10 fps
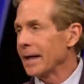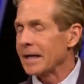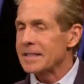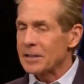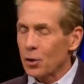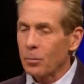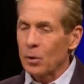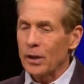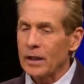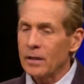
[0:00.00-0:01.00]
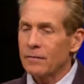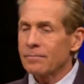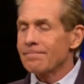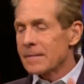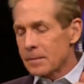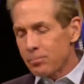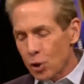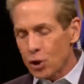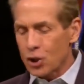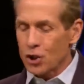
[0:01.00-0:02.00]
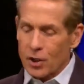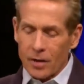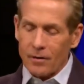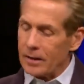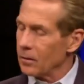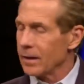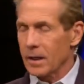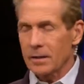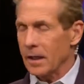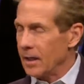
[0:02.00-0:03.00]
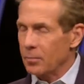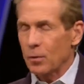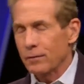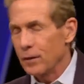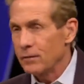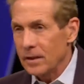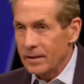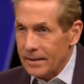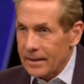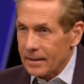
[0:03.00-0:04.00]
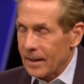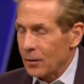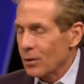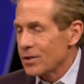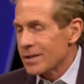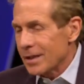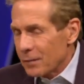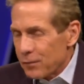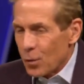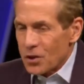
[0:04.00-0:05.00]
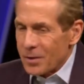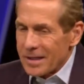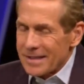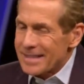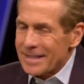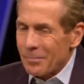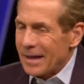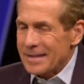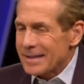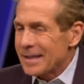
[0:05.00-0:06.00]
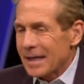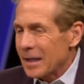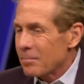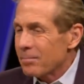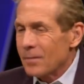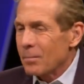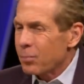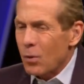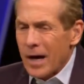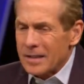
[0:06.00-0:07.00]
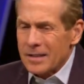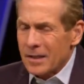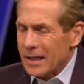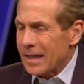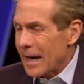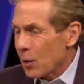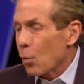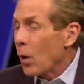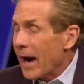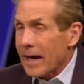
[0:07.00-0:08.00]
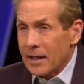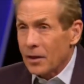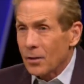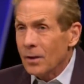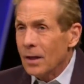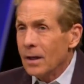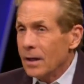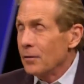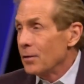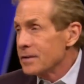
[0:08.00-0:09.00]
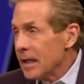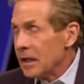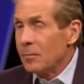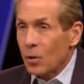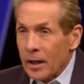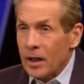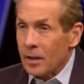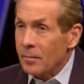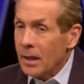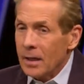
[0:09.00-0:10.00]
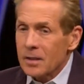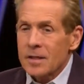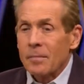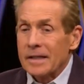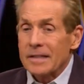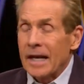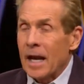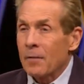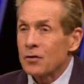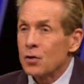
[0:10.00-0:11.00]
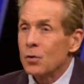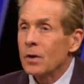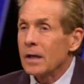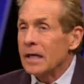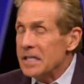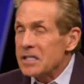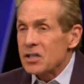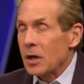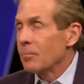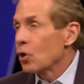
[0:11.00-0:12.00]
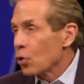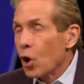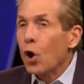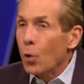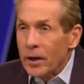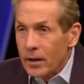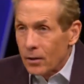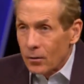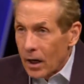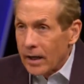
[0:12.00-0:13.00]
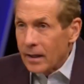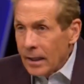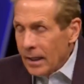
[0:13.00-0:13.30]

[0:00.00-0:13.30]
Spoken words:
And I still believe push to shove, I know they got the April 15th deadline, which is unfortunate because somebody's going to get, the pride's going to get out of whack here, either team or him. Somebody's going to have to eat some crow here, right?